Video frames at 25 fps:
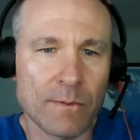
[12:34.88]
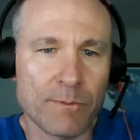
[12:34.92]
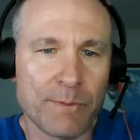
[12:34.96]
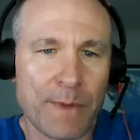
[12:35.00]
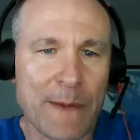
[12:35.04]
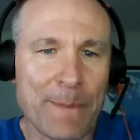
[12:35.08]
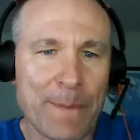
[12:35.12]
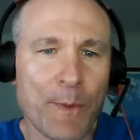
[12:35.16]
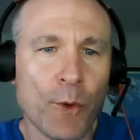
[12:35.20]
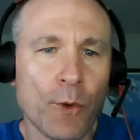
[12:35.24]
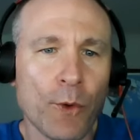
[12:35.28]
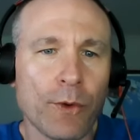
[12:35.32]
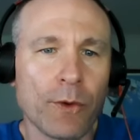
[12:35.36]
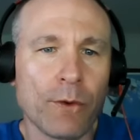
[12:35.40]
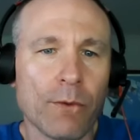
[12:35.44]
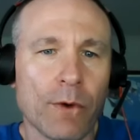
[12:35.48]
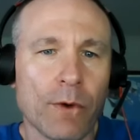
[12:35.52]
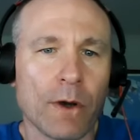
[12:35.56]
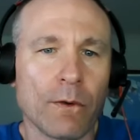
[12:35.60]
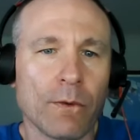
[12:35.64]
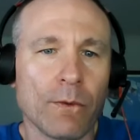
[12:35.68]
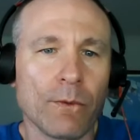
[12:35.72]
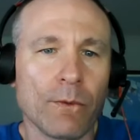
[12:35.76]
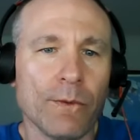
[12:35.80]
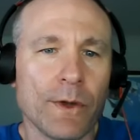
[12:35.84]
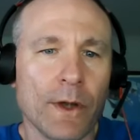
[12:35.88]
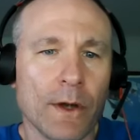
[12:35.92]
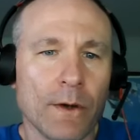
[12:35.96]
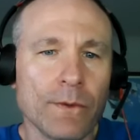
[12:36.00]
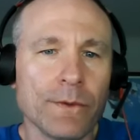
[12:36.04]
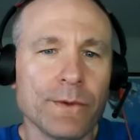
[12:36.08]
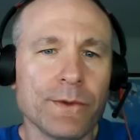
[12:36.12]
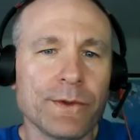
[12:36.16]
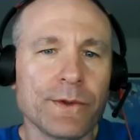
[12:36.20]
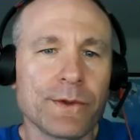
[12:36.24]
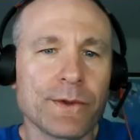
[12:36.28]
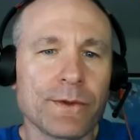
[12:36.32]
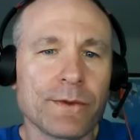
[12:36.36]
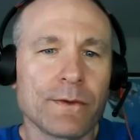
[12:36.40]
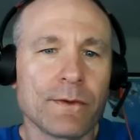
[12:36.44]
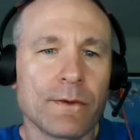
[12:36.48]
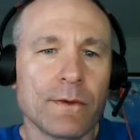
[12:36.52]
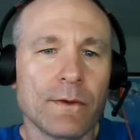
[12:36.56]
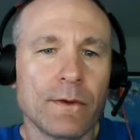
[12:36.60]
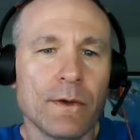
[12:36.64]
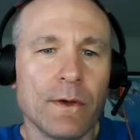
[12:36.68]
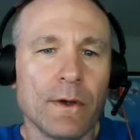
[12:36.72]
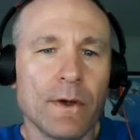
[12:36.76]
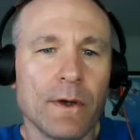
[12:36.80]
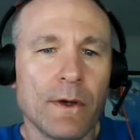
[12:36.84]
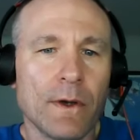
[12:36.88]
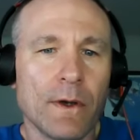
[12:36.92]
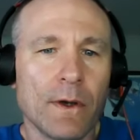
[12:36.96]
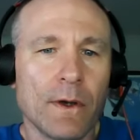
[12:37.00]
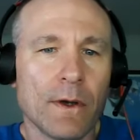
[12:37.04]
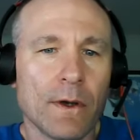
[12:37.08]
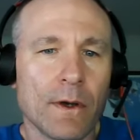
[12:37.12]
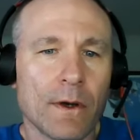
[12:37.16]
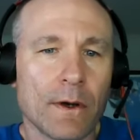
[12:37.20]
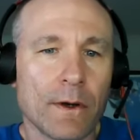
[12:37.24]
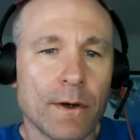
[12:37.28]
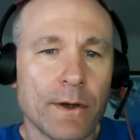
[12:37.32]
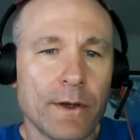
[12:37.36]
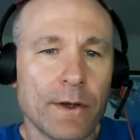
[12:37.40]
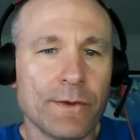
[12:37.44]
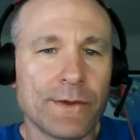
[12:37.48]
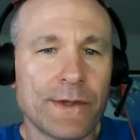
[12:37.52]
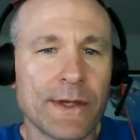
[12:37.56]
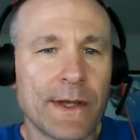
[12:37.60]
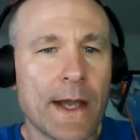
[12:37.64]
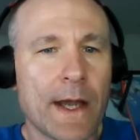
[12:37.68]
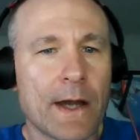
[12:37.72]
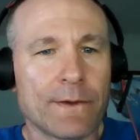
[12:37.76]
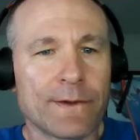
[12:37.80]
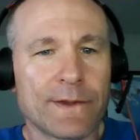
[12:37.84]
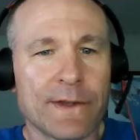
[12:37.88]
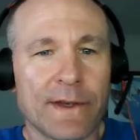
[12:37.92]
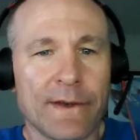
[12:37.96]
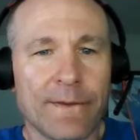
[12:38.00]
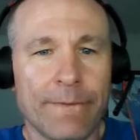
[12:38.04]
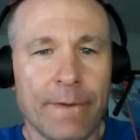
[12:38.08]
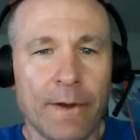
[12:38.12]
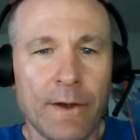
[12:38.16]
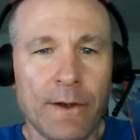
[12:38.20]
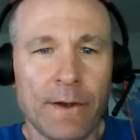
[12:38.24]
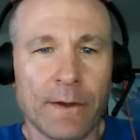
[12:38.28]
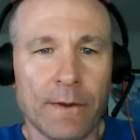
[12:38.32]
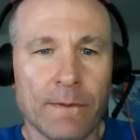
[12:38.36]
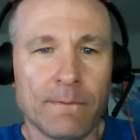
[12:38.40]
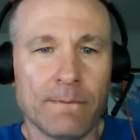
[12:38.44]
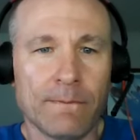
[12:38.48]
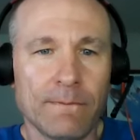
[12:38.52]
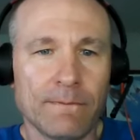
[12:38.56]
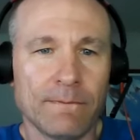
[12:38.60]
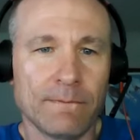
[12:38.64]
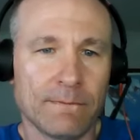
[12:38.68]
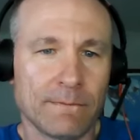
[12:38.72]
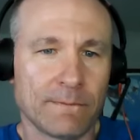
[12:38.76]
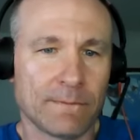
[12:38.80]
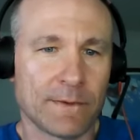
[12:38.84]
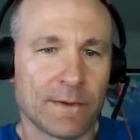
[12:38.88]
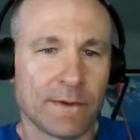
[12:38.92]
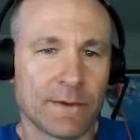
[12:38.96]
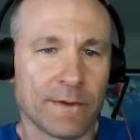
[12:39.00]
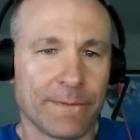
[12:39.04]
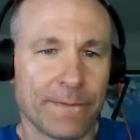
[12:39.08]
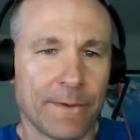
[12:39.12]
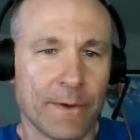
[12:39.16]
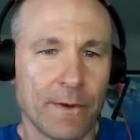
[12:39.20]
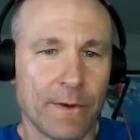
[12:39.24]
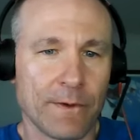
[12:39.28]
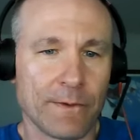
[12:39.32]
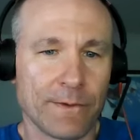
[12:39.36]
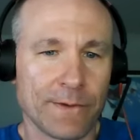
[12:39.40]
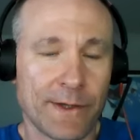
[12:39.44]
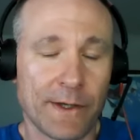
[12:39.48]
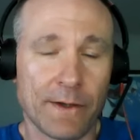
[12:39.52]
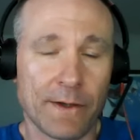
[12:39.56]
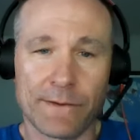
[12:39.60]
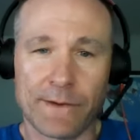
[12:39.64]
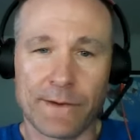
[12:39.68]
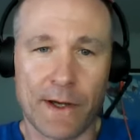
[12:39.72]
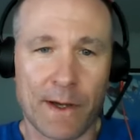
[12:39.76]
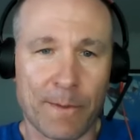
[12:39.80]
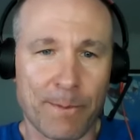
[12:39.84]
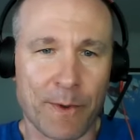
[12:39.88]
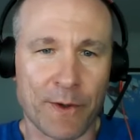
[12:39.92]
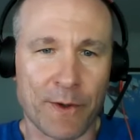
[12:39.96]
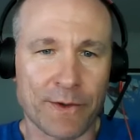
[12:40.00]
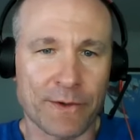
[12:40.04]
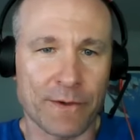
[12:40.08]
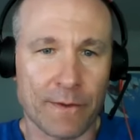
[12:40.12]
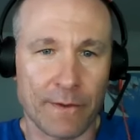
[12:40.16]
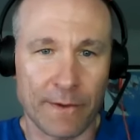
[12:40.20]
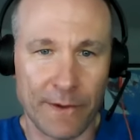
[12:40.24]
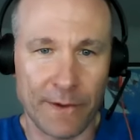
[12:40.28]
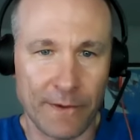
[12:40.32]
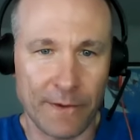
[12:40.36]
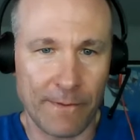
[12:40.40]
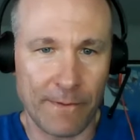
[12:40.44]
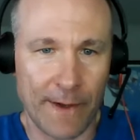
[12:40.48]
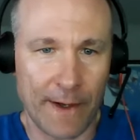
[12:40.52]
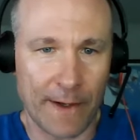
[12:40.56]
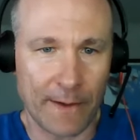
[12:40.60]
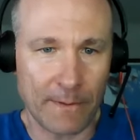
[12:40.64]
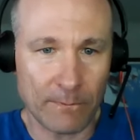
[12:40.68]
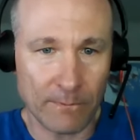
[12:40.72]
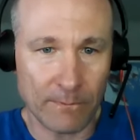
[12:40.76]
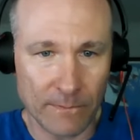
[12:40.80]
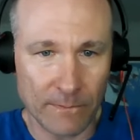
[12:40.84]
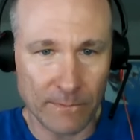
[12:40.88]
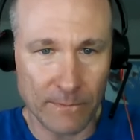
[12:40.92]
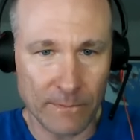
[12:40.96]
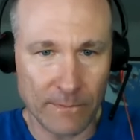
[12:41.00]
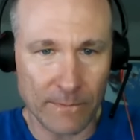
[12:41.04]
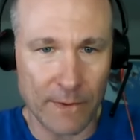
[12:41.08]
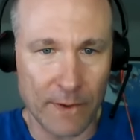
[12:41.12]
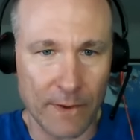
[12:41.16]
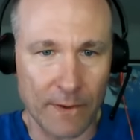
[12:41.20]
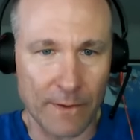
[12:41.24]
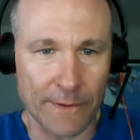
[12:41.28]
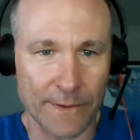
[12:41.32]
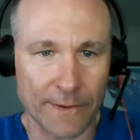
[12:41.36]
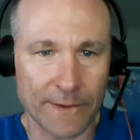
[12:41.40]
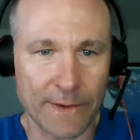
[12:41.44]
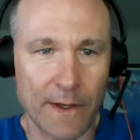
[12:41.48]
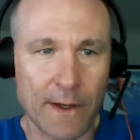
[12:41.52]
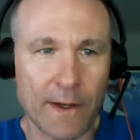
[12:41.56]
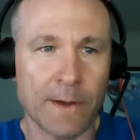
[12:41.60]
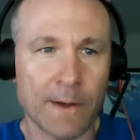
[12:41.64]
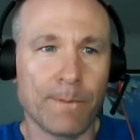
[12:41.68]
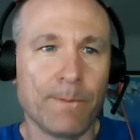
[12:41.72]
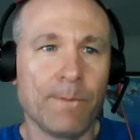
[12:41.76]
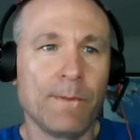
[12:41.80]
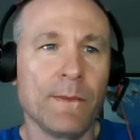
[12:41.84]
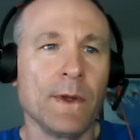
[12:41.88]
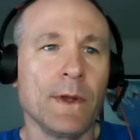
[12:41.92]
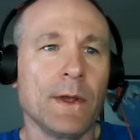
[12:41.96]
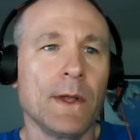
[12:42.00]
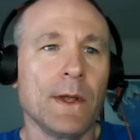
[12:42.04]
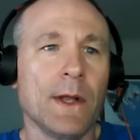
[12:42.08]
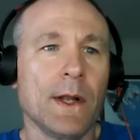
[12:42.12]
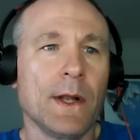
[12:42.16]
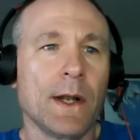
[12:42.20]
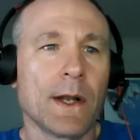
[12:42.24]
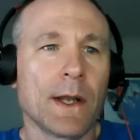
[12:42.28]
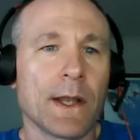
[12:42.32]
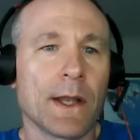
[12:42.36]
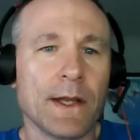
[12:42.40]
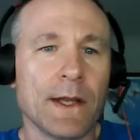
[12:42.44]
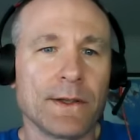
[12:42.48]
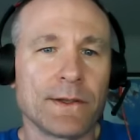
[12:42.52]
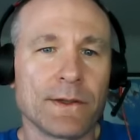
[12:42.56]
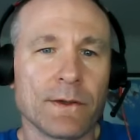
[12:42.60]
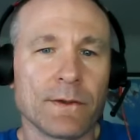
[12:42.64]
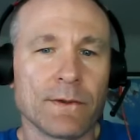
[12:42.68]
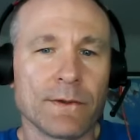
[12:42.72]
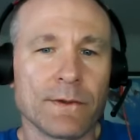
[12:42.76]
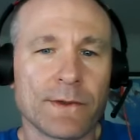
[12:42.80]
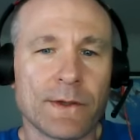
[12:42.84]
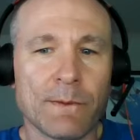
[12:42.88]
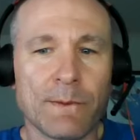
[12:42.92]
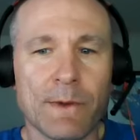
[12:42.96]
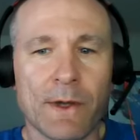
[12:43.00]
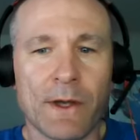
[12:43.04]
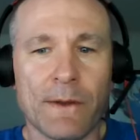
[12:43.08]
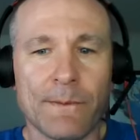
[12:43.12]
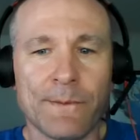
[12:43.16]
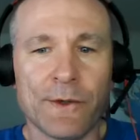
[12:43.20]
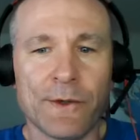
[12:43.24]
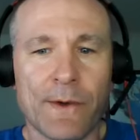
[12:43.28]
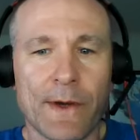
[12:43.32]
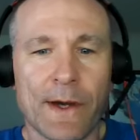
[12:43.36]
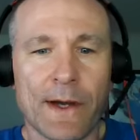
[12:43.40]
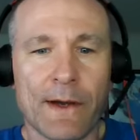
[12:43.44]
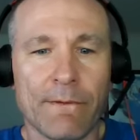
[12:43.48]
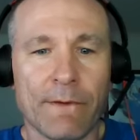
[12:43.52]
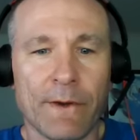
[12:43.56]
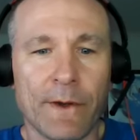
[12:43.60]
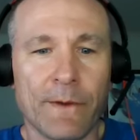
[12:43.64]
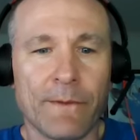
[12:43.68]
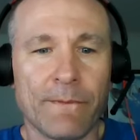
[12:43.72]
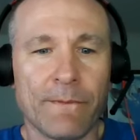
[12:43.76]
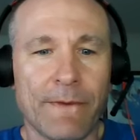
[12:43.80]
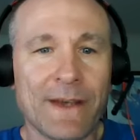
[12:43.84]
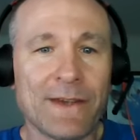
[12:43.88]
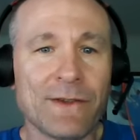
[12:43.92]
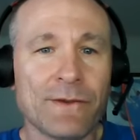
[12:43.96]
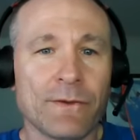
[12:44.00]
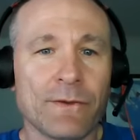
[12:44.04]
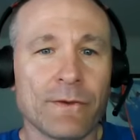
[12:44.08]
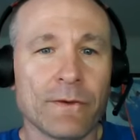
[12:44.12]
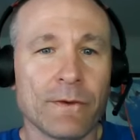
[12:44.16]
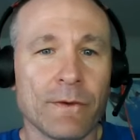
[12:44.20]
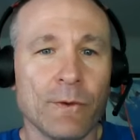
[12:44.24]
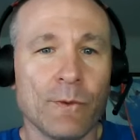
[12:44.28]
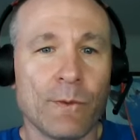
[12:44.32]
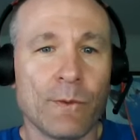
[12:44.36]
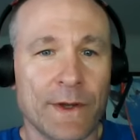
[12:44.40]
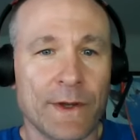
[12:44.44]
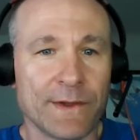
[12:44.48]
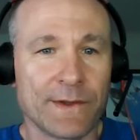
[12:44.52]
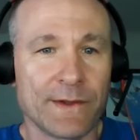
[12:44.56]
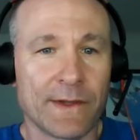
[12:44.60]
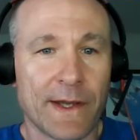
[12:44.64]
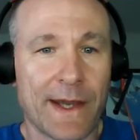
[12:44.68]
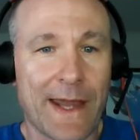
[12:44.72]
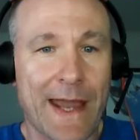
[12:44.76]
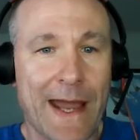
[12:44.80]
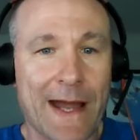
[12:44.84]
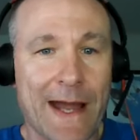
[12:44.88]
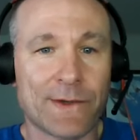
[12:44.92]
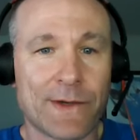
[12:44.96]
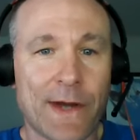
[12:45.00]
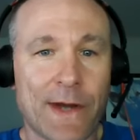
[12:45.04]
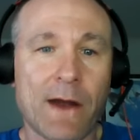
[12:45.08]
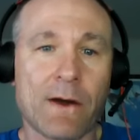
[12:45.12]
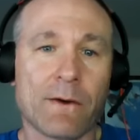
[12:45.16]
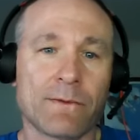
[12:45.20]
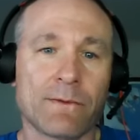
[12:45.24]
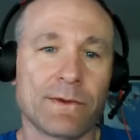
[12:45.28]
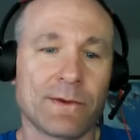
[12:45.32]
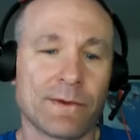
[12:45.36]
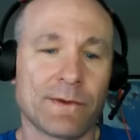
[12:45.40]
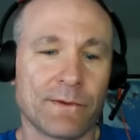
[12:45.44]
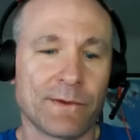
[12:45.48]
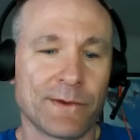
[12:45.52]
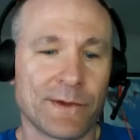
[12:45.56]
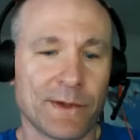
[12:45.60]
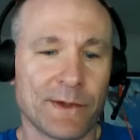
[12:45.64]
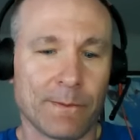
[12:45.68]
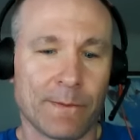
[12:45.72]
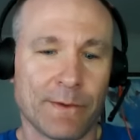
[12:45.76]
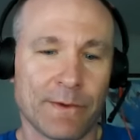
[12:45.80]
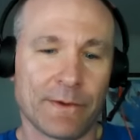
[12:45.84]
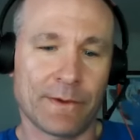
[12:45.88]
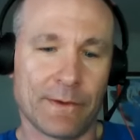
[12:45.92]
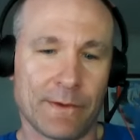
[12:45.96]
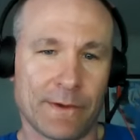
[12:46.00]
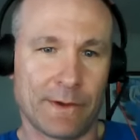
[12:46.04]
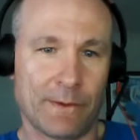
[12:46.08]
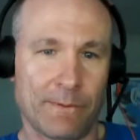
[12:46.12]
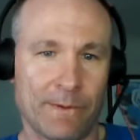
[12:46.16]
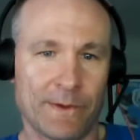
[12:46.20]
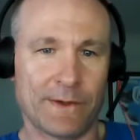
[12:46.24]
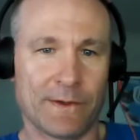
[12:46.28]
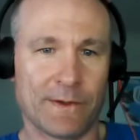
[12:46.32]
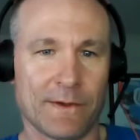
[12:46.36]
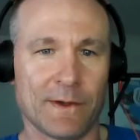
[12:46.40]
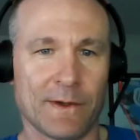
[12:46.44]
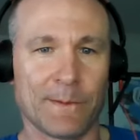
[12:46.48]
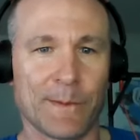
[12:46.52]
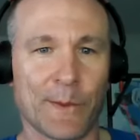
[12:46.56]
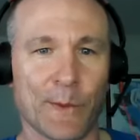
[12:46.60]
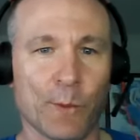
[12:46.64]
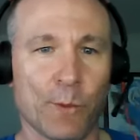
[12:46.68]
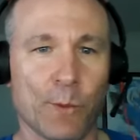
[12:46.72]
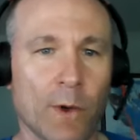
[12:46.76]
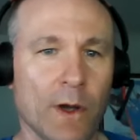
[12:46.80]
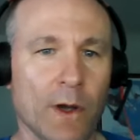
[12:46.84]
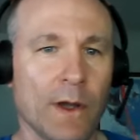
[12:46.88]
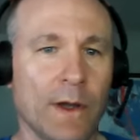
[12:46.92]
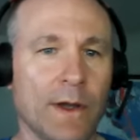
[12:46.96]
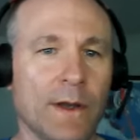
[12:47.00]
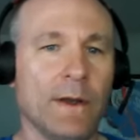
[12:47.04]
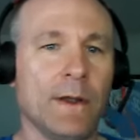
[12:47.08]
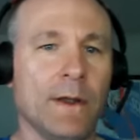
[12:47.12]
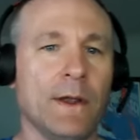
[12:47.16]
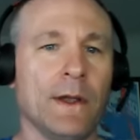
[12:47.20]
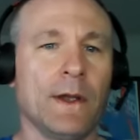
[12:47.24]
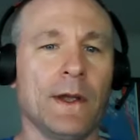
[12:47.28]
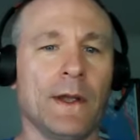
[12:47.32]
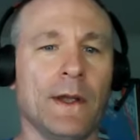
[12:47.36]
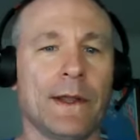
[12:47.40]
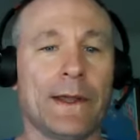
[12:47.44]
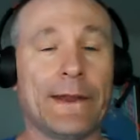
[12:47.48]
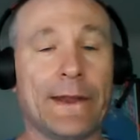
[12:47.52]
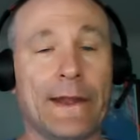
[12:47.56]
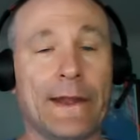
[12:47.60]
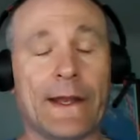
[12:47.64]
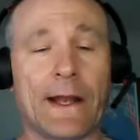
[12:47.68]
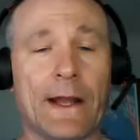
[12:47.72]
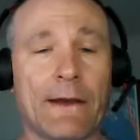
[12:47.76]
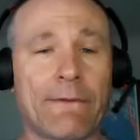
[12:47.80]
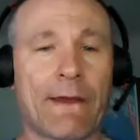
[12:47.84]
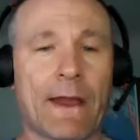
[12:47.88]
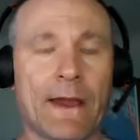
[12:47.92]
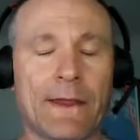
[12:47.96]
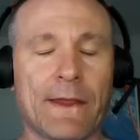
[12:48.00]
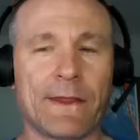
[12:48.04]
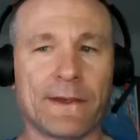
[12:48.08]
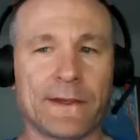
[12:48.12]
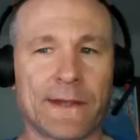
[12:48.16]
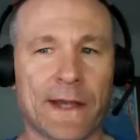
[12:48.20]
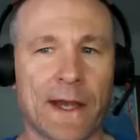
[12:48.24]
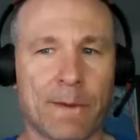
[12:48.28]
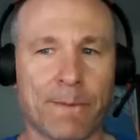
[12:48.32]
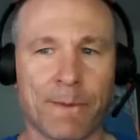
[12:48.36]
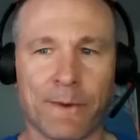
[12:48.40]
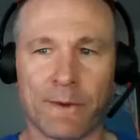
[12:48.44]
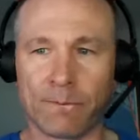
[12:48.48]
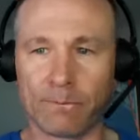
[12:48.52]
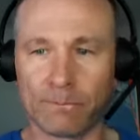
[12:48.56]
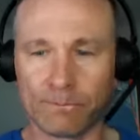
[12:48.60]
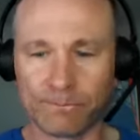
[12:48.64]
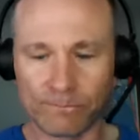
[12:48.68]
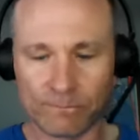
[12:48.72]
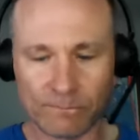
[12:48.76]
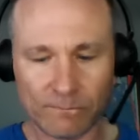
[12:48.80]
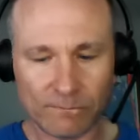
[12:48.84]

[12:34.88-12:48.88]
people who own notes are using outside funding to fund those deals. I personally do that all the time. And so sometimes you have an investor who wants to cash out. So similar to like reason number one, and I've had this happen